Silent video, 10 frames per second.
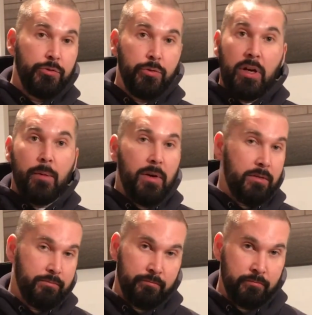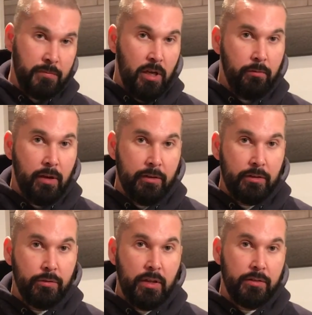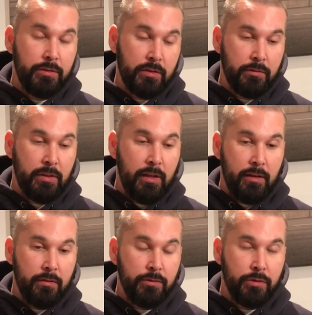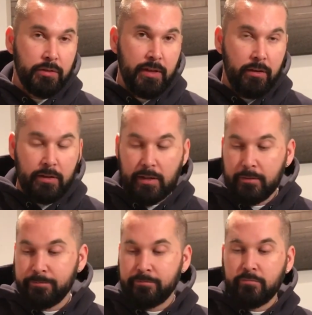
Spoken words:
drama around it, so I took it down again.